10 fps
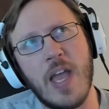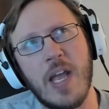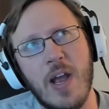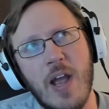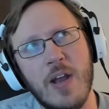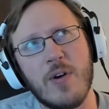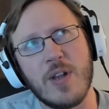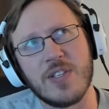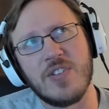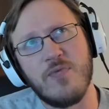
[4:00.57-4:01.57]

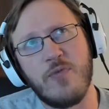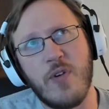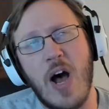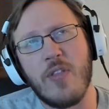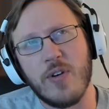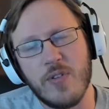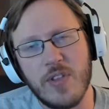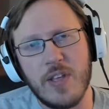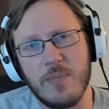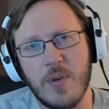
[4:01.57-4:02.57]
Angron's father,
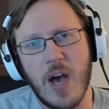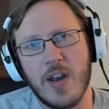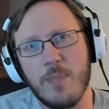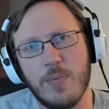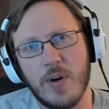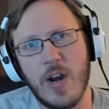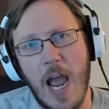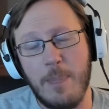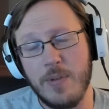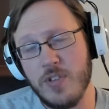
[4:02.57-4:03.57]
the God Emperor,
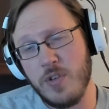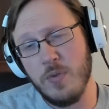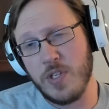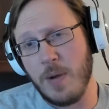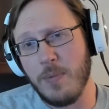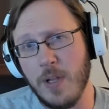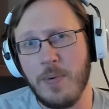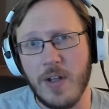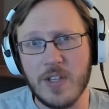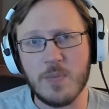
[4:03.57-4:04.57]
happens to stumble
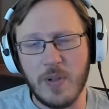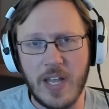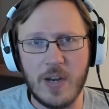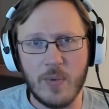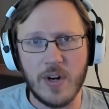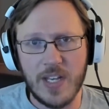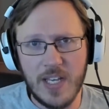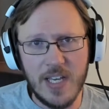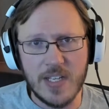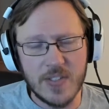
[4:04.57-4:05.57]
upon this planet where
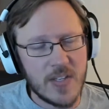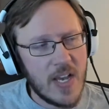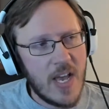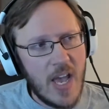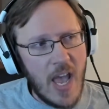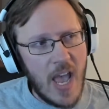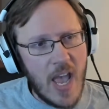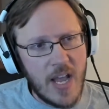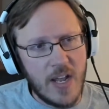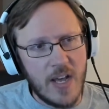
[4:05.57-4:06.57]
he is.
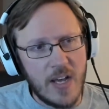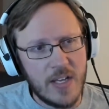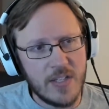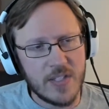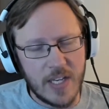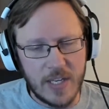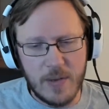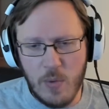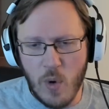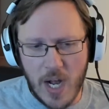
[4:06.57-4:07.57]
And
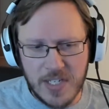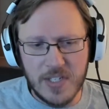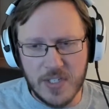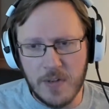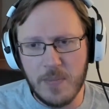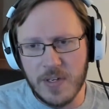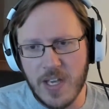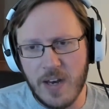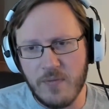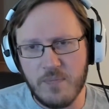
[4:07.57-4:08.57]
he watches them and
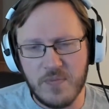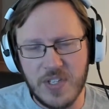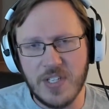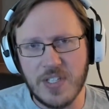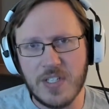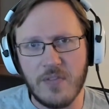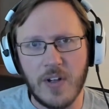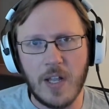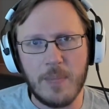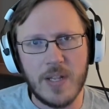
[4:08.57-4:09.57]
kind of sees his
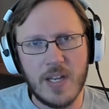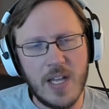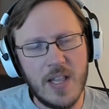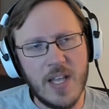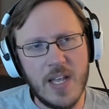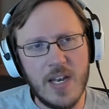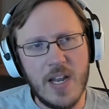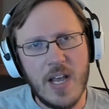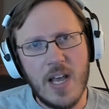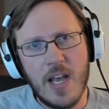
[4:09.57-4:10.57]
development. And
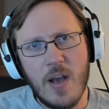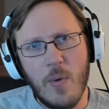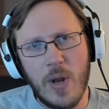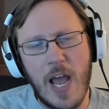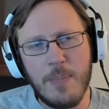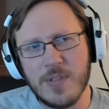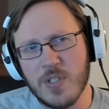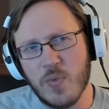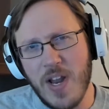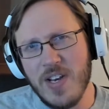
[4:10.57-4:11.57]
then what happens
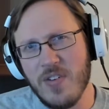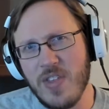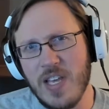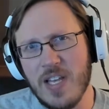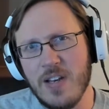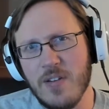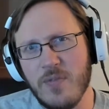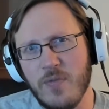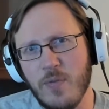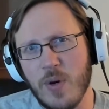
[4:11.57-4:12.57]
is right near the end
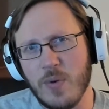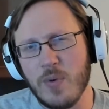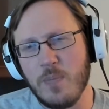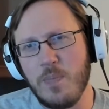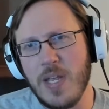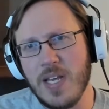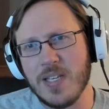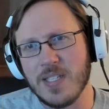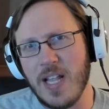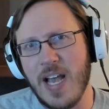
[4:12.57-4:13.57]
of what would be
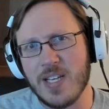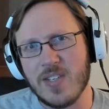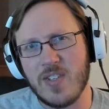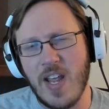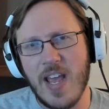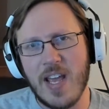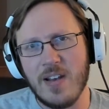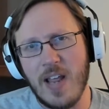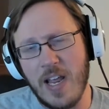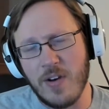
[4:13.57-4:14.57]
his last
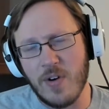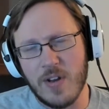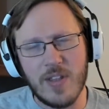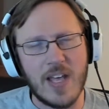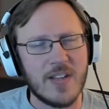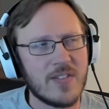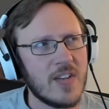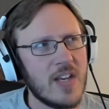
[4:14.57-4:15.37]
stand, Angron, that is,